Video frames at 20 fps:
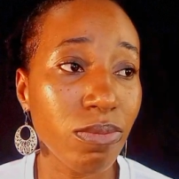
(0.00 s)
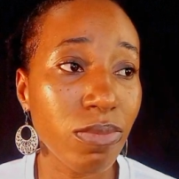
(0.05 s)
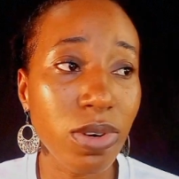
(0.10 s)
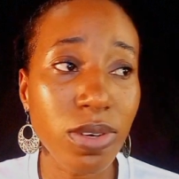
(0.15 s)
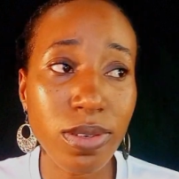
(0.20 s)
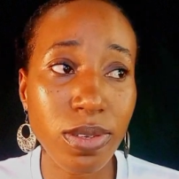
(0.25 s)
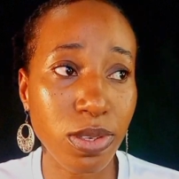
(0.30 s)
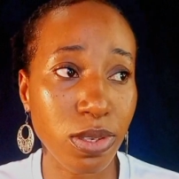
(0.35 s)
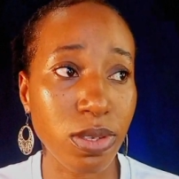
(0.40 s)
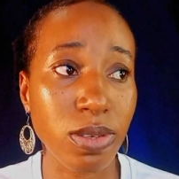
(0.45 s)

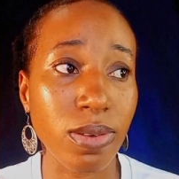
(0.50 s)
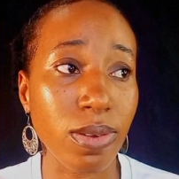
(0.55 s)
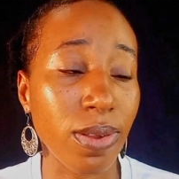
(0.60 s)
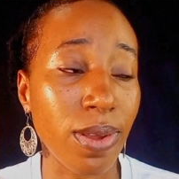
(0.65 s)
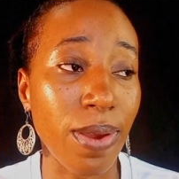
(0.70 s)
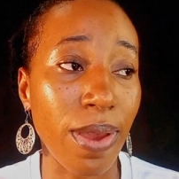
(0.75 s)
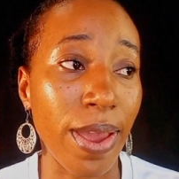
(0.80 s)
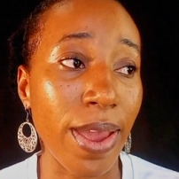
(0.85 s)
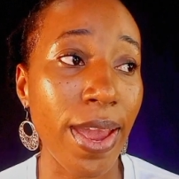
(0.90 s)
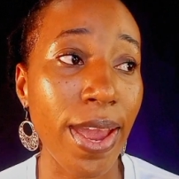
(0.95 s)
Most
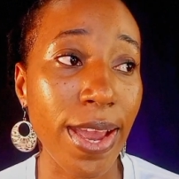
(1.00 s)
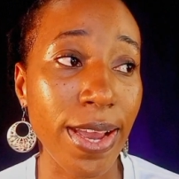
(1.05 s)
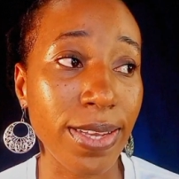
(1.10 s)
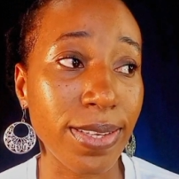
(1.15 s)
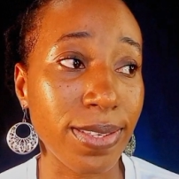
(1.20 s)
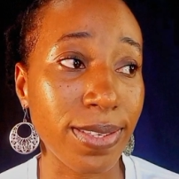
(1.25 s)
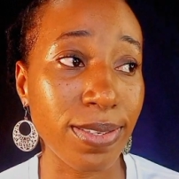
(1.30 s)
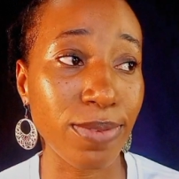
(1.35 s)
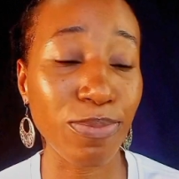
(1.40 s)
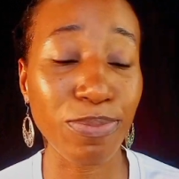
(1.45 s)

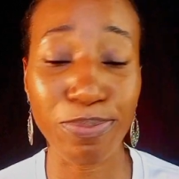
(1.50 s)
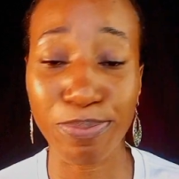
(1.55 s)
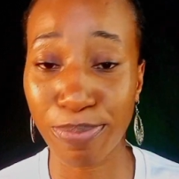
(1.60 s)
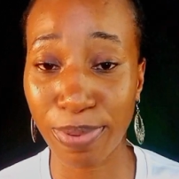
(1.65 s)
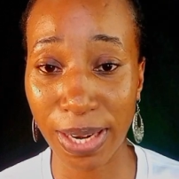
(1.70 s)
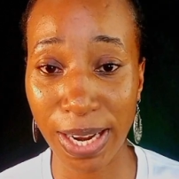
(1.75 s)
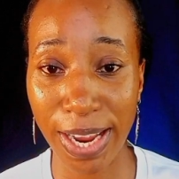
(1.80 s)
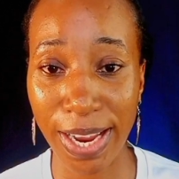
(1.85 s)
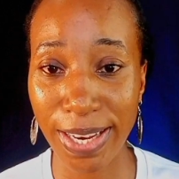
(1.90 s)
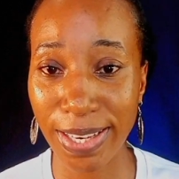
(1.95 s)
hairs
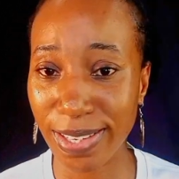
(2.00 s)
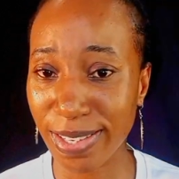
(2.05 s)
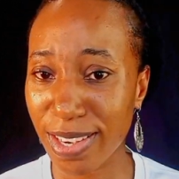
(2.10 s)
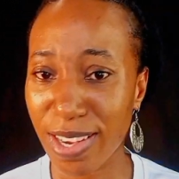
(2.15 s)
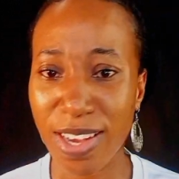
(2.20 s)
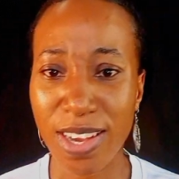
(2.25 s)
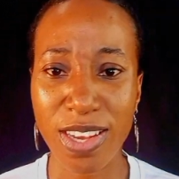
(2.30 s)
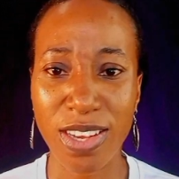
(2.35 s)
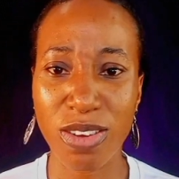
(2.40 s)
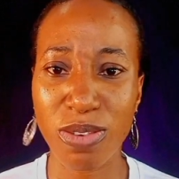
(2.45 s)
blend,
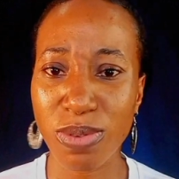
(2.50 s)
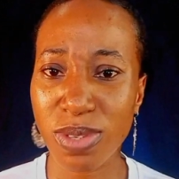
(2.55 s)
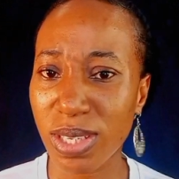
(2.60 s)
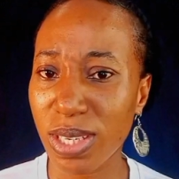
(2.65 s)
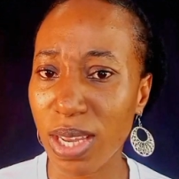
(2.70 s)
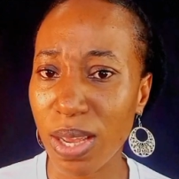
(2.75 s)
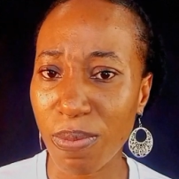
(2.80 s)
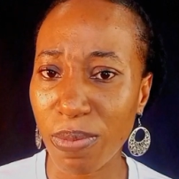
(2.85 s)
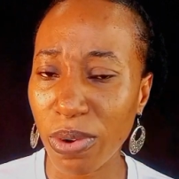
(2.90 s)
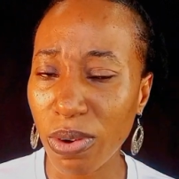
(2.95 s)
you
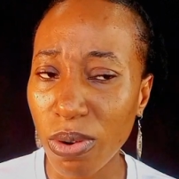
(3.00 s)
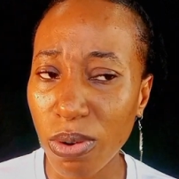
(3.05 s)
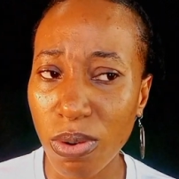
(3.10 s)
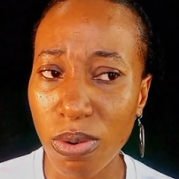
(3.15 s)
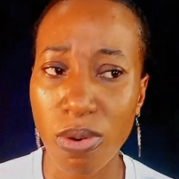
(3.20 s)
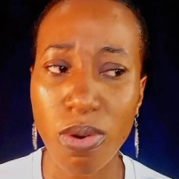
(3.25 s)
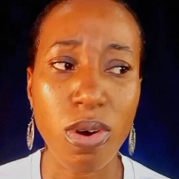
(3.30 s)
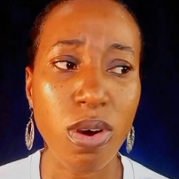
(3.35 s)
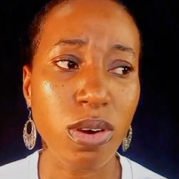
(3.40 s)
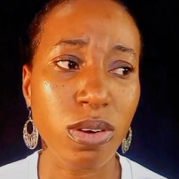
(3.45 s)
see them,
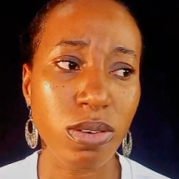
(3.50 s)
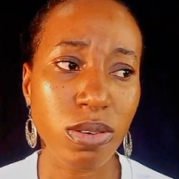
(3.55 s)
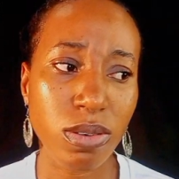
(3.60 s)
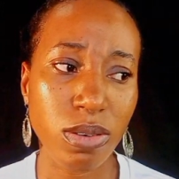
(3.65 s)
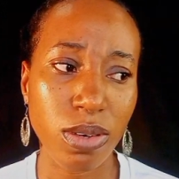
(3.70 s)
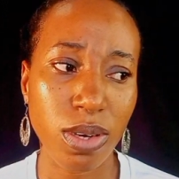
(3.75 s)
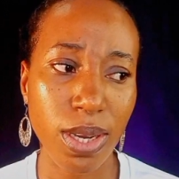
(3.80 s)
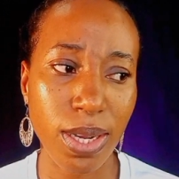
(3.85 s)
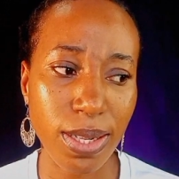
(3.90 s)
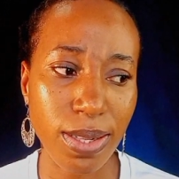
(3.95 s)

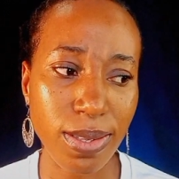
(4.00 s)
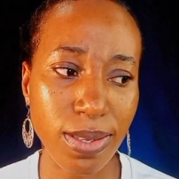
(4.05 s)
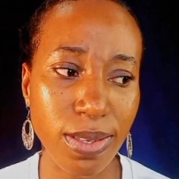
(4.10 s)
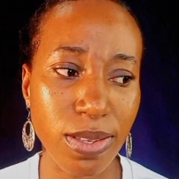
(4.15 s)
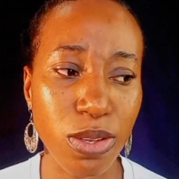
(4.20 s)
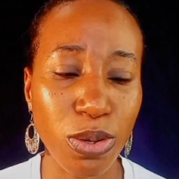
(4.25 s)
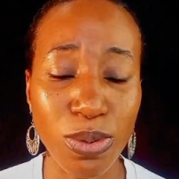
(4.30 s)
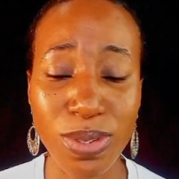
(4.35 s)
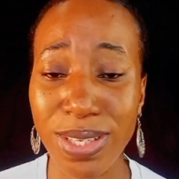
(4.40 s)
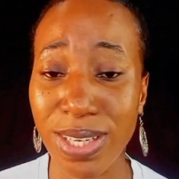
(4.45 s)
it
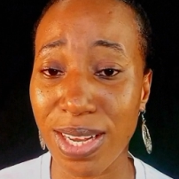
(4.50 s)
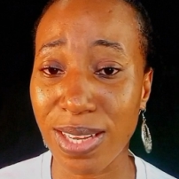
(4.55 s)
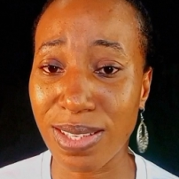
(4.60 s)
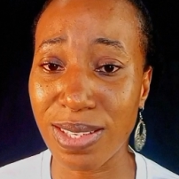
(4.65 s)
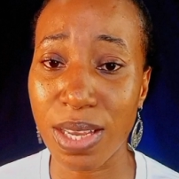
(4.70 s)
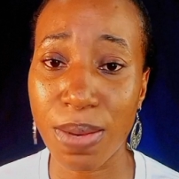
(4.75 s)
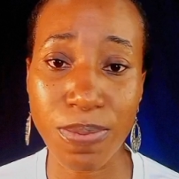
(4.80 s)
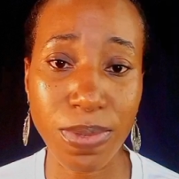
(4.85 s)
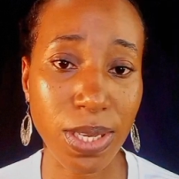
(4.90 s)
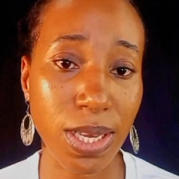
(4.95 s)
don't
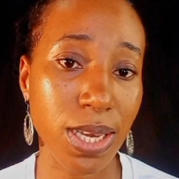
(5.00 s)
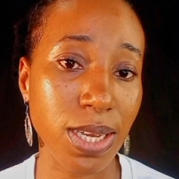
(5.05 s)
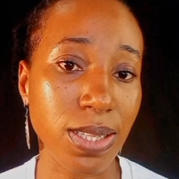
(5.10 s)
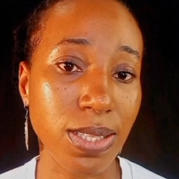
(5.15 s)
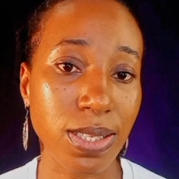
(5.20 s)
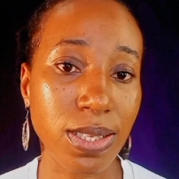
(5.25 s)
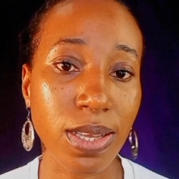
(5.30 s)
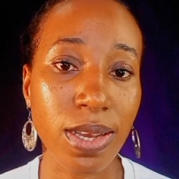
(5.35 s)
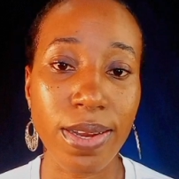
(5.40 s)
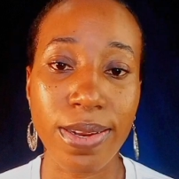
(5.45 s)
accept
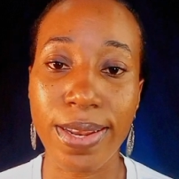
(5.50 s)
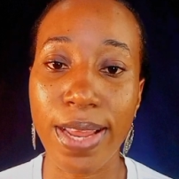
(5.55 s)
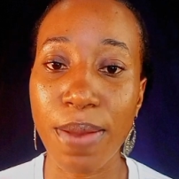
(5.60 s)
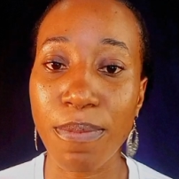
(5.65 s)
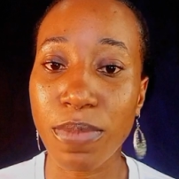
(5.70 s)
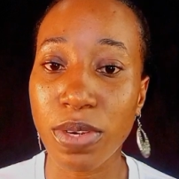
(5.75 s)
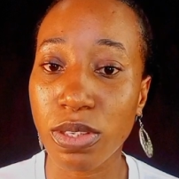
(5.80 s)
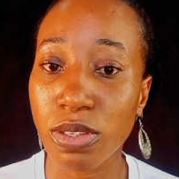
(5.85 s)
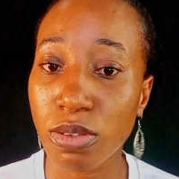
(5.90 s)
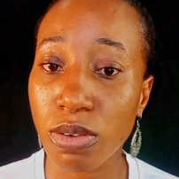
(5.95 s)
heat.
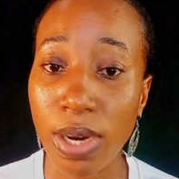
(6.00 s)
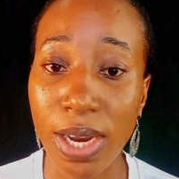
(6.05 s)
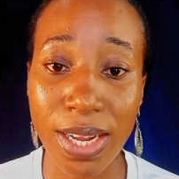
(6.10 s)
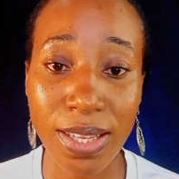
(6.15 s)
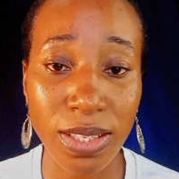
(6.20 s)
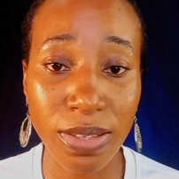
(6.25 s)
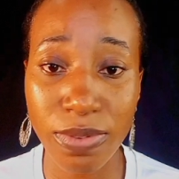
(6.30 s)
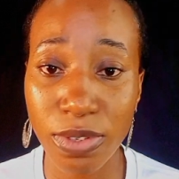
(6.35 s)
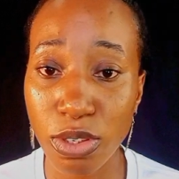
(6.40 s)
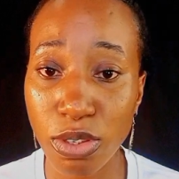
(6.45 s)
That means you
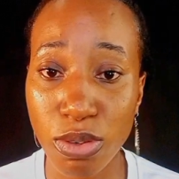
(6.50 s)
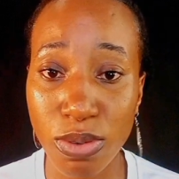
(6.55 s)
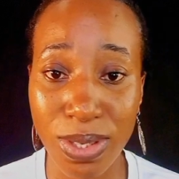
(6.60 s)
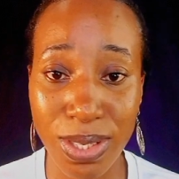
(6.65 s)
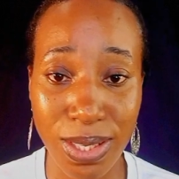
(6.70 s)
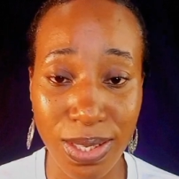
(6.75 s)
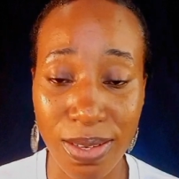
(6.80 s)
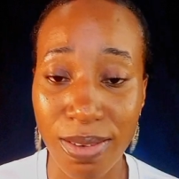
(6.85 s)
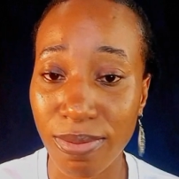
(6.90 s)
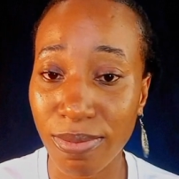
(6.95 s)
can't even
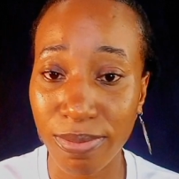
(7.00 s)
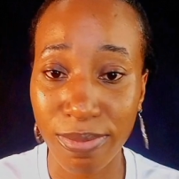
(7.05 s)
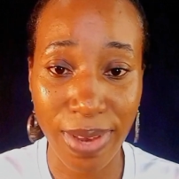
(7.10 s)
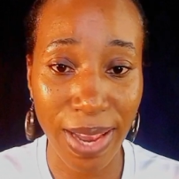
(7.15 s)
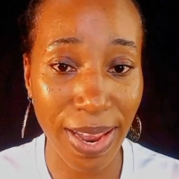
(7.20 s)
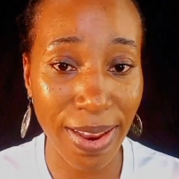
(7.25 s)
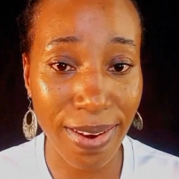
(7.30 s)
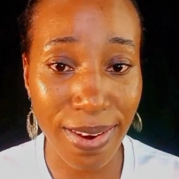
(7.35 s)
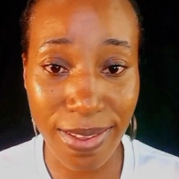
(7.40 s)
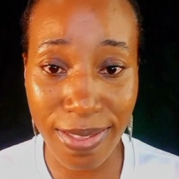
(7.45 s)
use
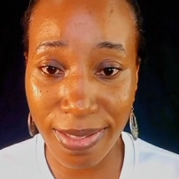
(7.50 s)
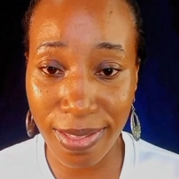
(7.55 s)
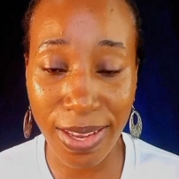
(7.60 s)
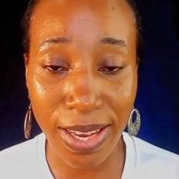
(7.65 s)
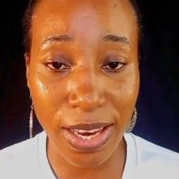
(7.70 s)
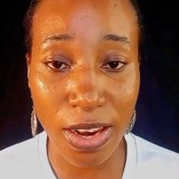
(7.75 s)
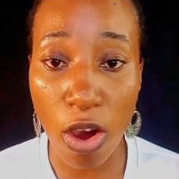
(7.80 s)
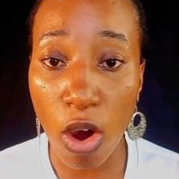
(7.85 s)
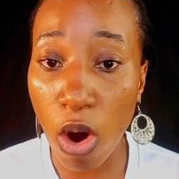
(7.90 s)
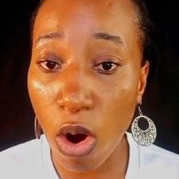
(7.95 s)

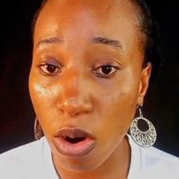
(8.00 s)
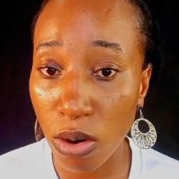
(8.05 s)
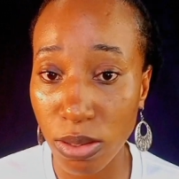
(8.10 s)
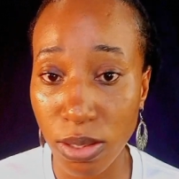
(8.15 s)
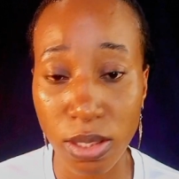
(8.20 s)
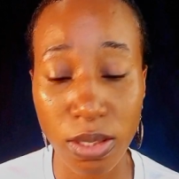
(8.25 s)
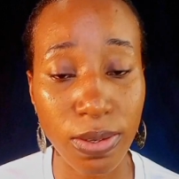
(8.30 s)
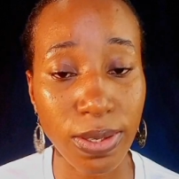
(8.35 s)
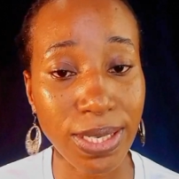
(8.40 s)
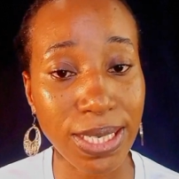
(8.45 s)
anything
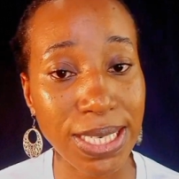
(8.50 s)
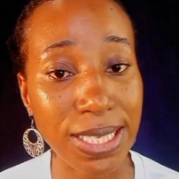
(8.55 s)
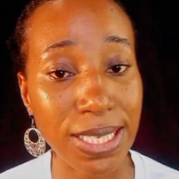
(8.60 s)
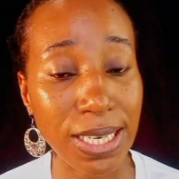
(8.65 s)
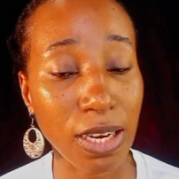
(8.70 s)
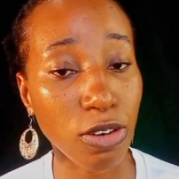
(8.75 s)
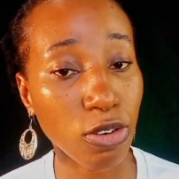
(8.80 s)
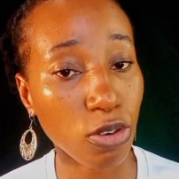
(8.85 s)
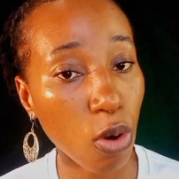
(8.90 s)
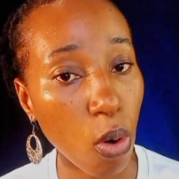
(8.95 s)
hot on
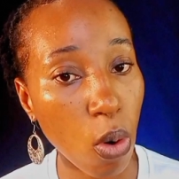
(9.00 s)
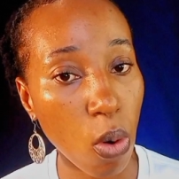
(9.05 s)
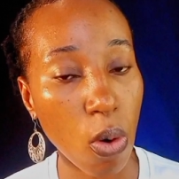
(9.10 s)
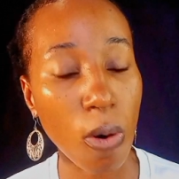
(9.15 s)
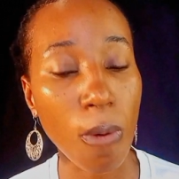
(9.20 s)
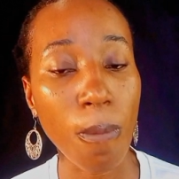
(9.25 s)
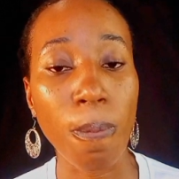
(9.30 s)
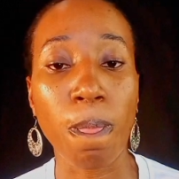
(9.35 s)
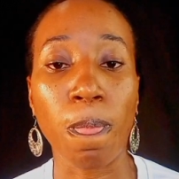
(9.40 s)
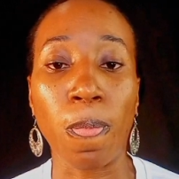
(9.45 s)
it at
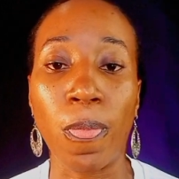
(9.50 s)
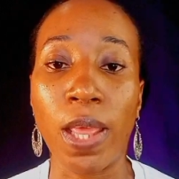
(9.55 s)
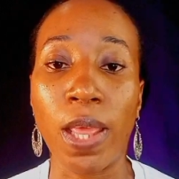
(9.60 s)
all.